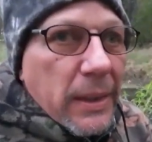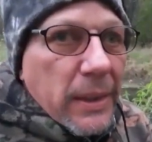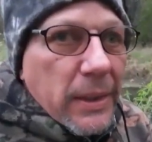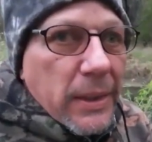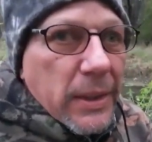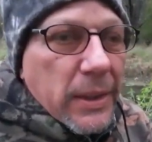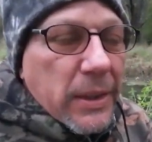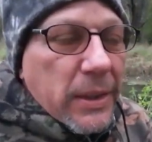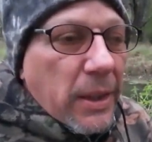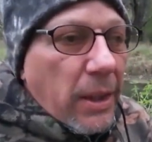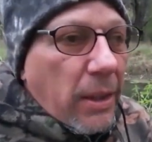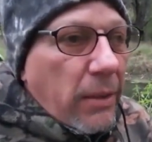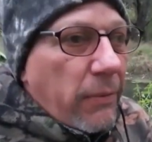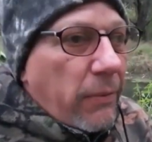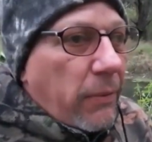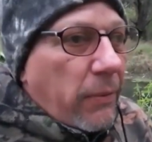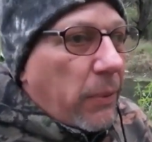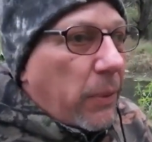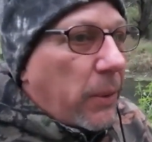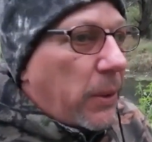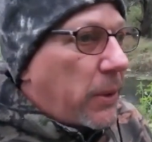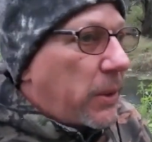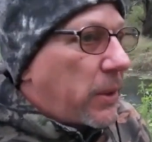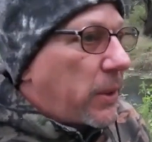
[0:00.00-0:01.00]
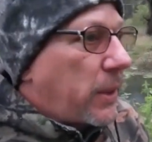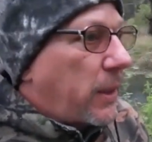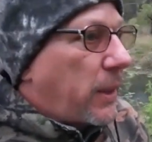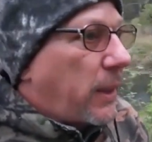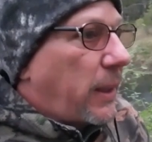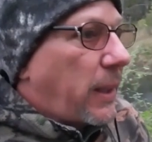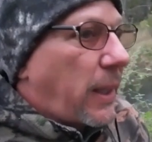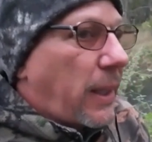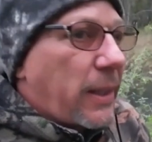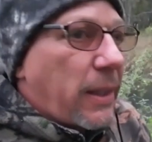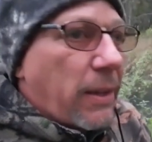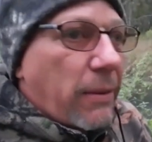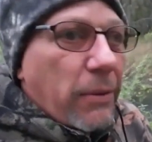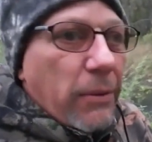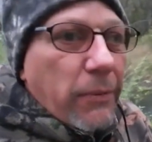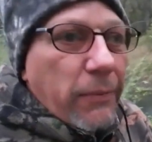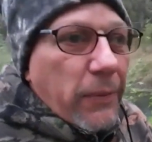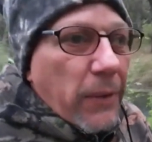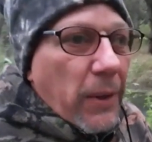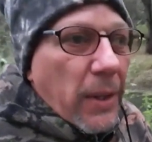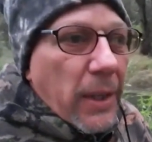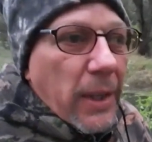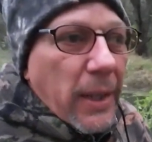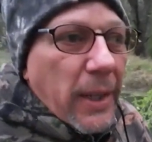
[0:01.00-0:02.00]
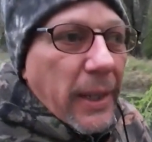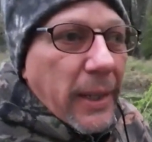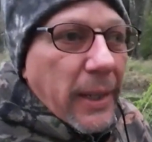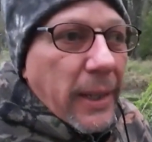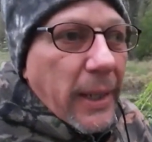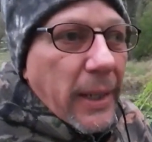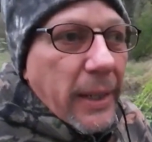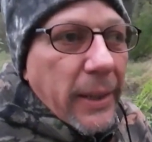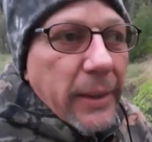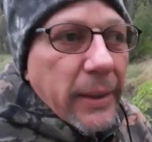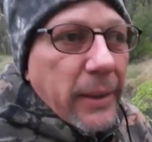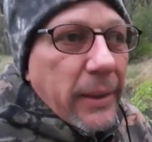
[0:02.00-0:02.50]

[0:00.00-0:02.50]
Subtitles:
Just unfortunate. I never felt like I